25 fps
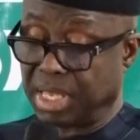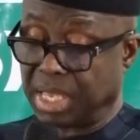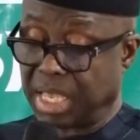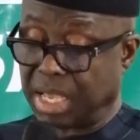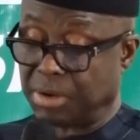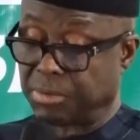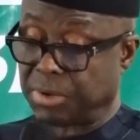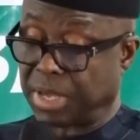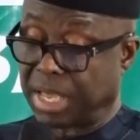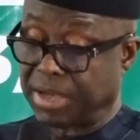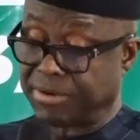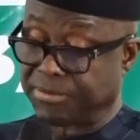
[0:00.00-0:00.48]

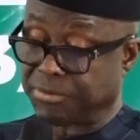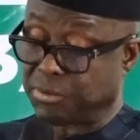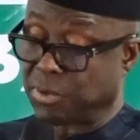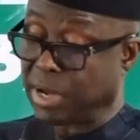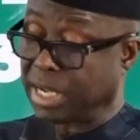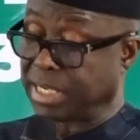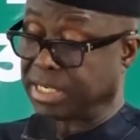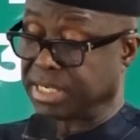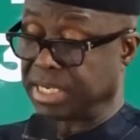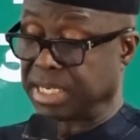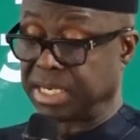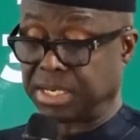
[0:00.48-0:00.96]
And we have
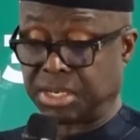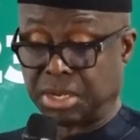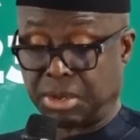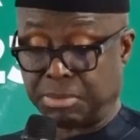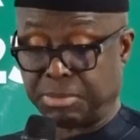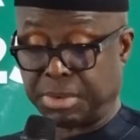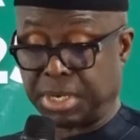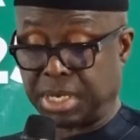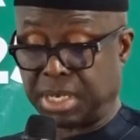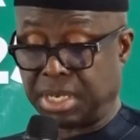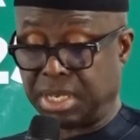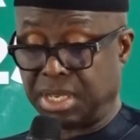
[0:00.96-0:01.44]
quite a
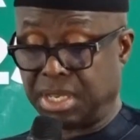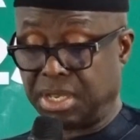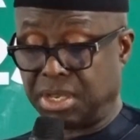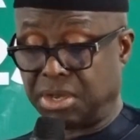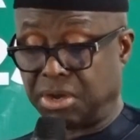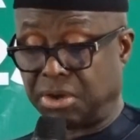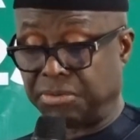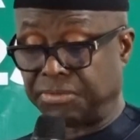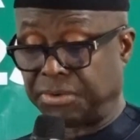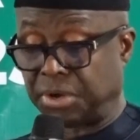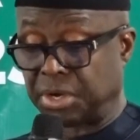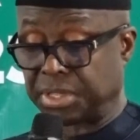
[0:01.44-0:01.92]
number
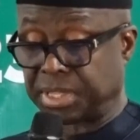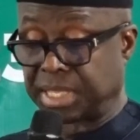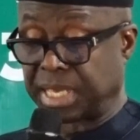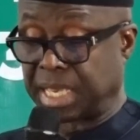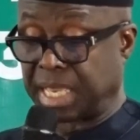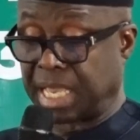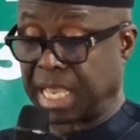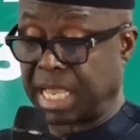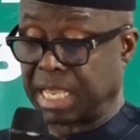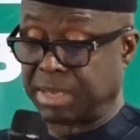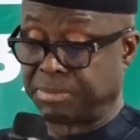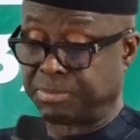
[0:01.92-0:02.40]
of
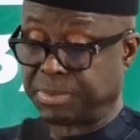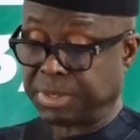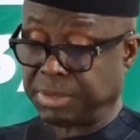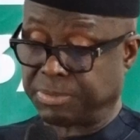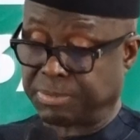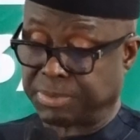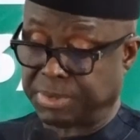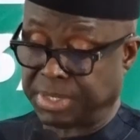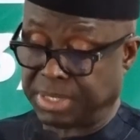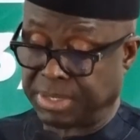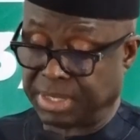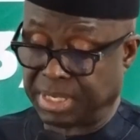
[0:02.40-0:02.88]
other
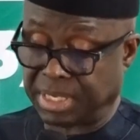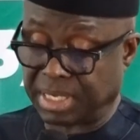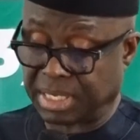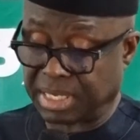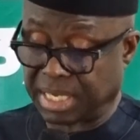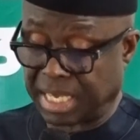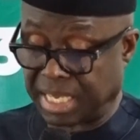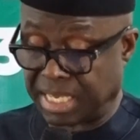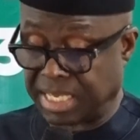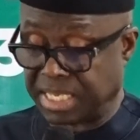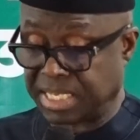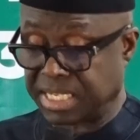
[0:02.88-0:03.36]

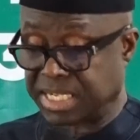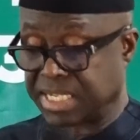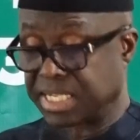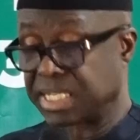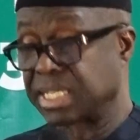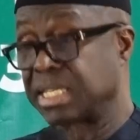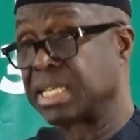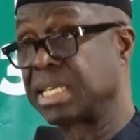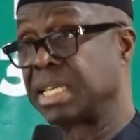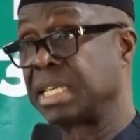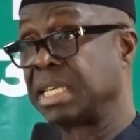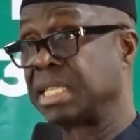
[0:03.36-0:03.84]
IPPAs
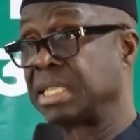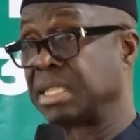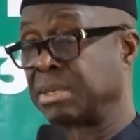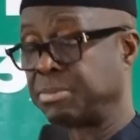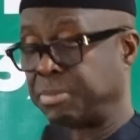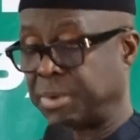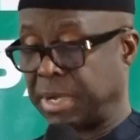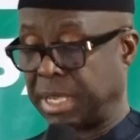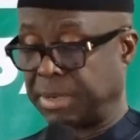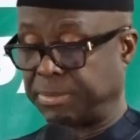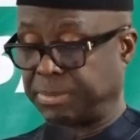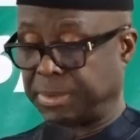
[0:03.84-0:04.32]
in the
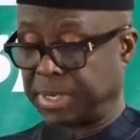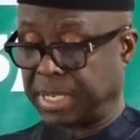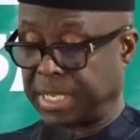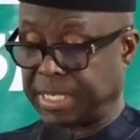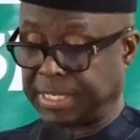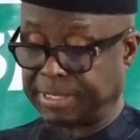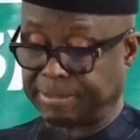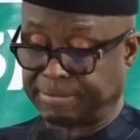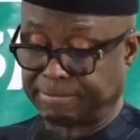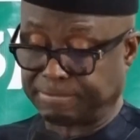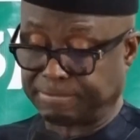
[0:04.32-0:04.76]
pipeline.